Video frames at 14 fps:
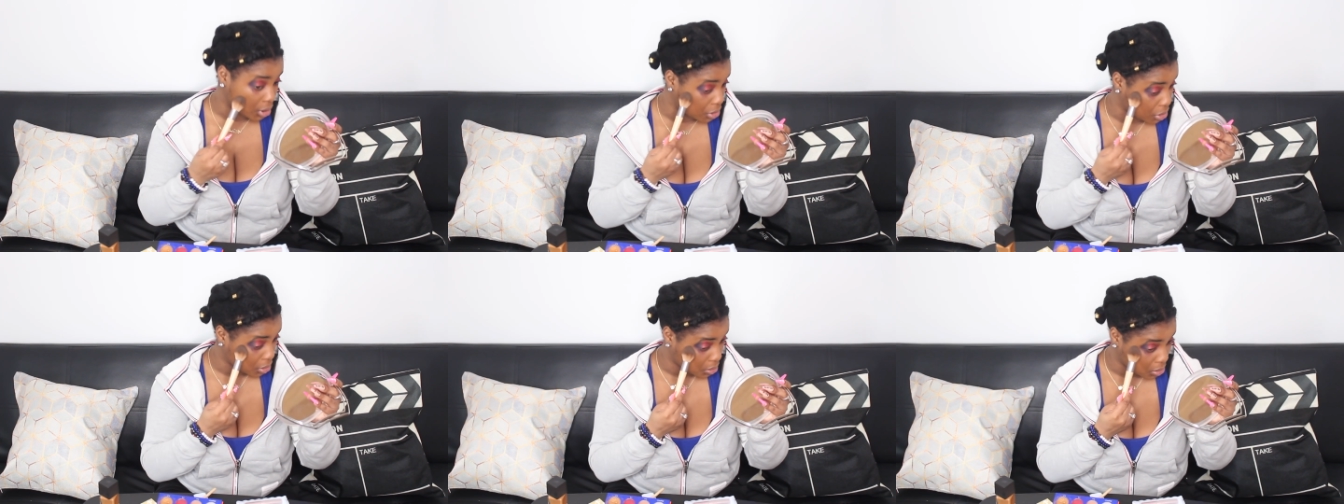
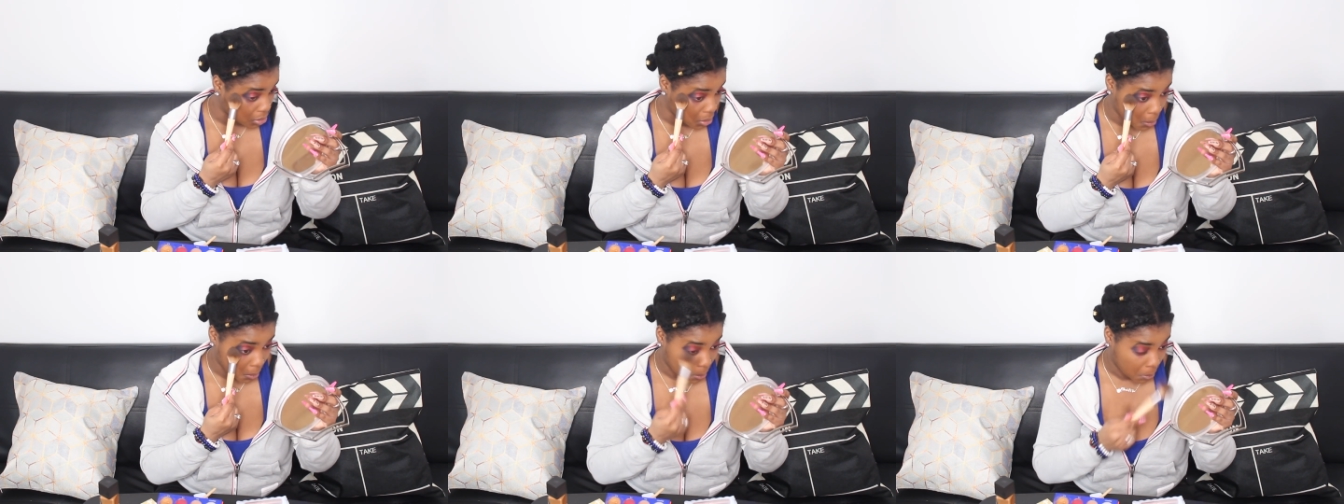and just,
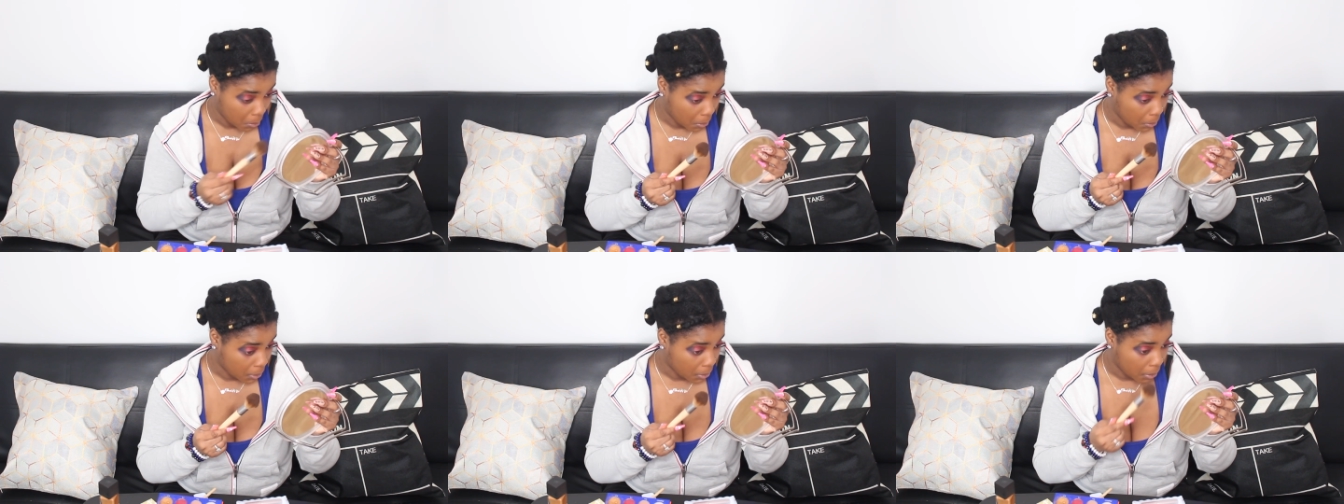
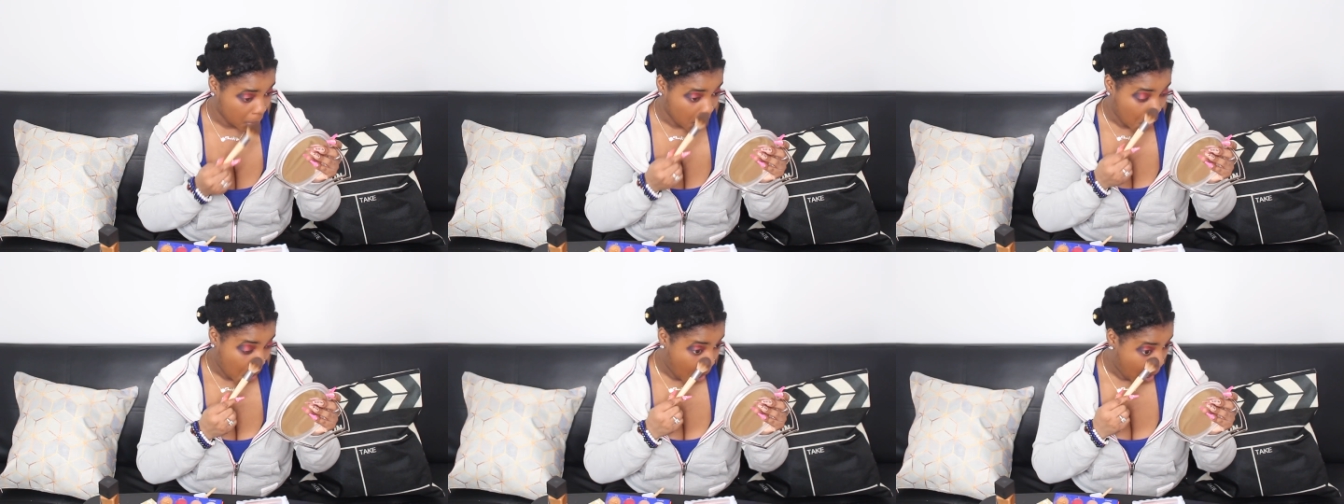
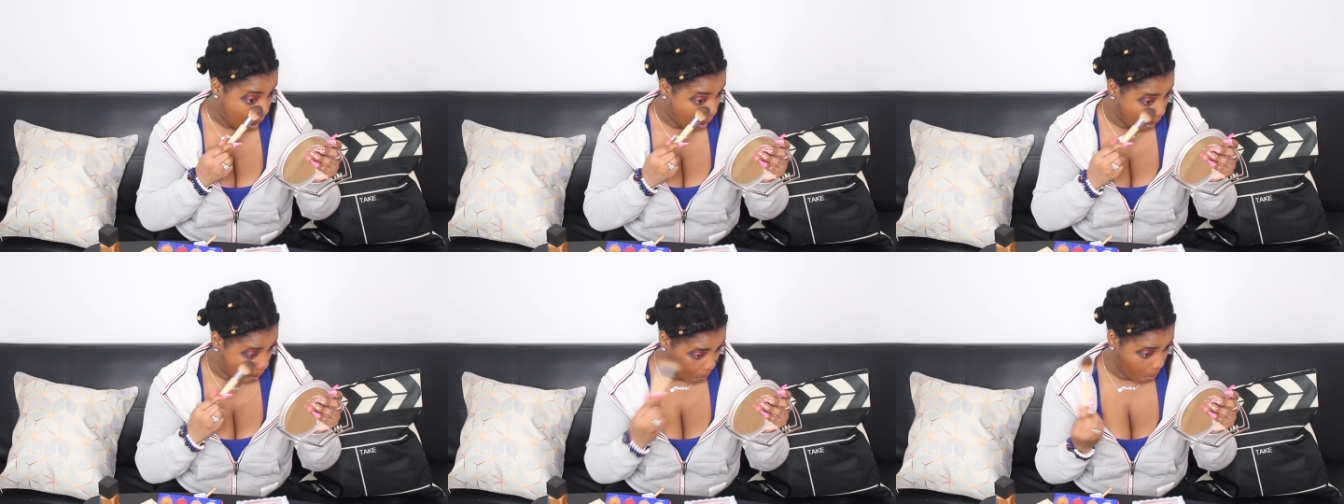
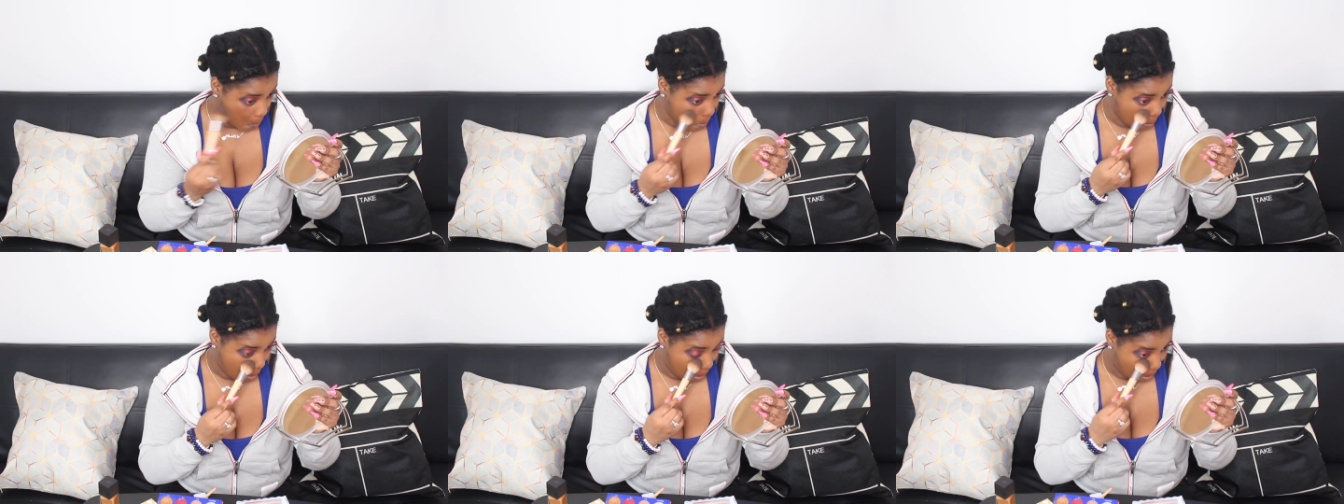oh.